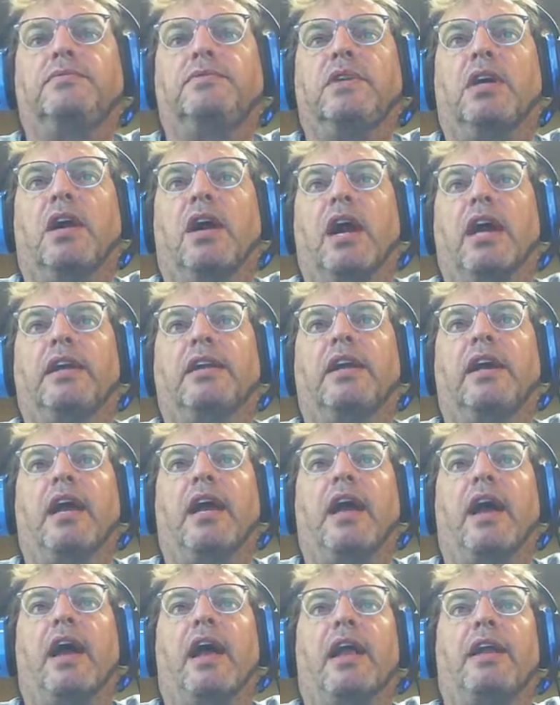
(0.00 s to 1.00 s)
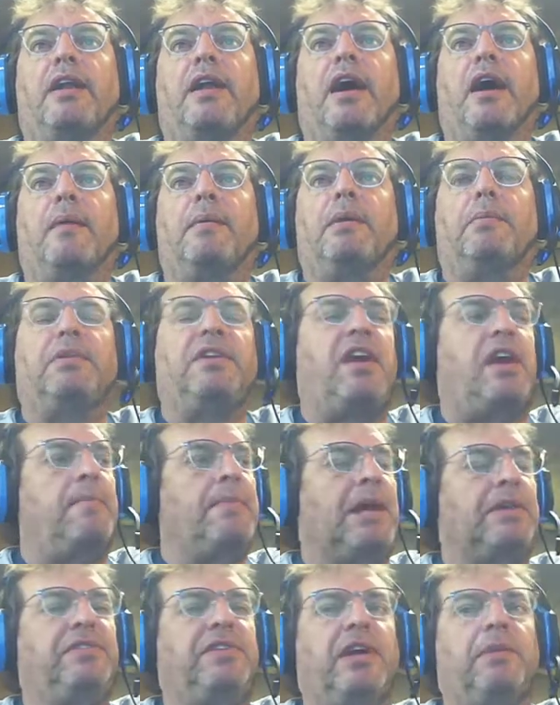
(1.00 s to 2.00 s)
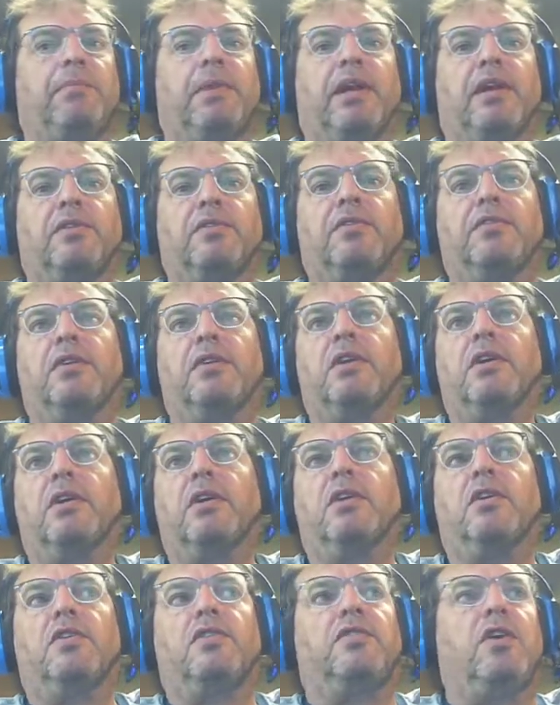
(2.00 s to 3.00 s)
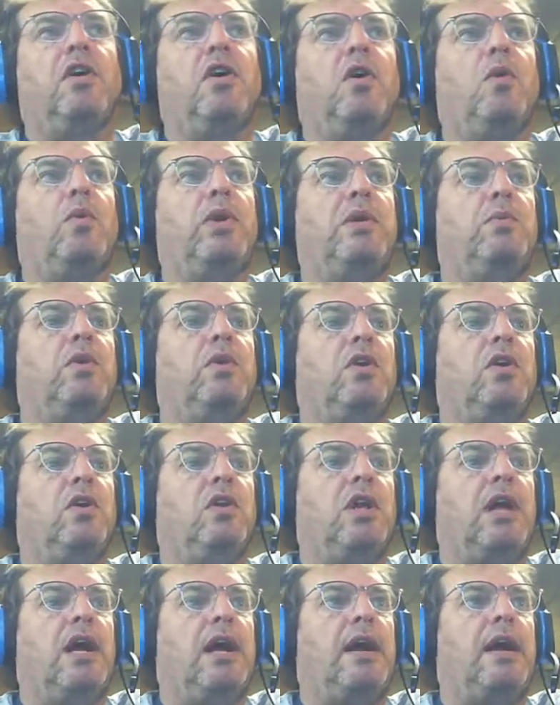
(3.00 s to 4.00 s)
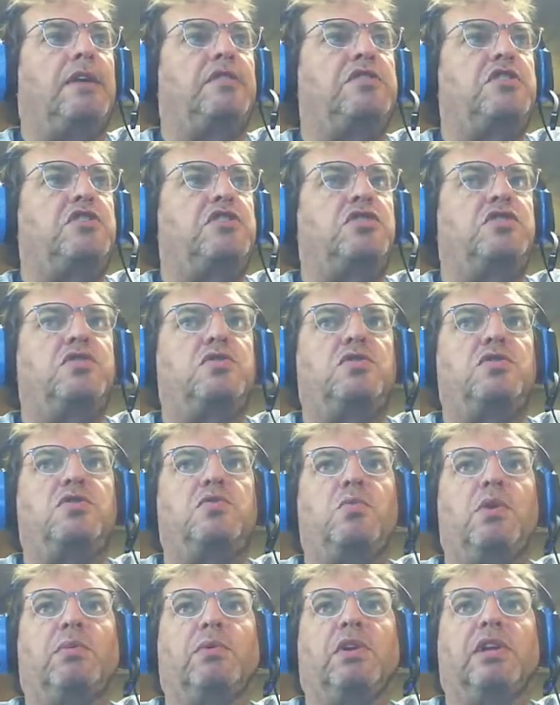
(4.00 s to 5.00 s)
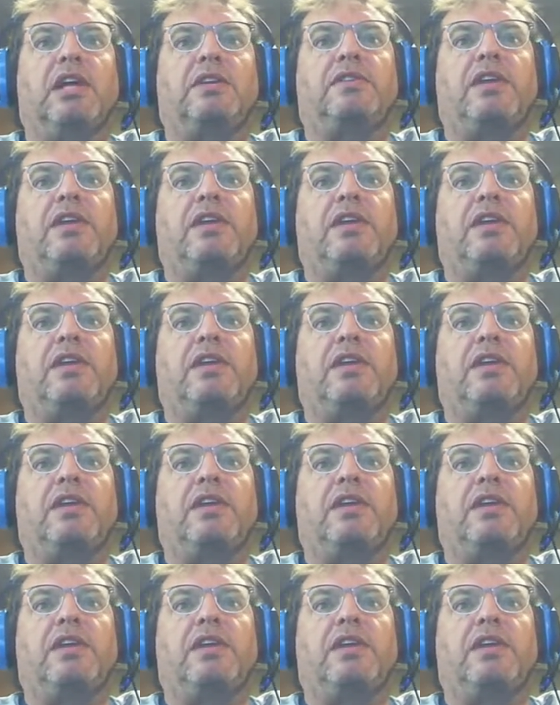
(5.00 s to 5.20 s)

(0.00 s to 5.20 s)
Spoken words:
All right, and it'll take about 10 minutes. So we will let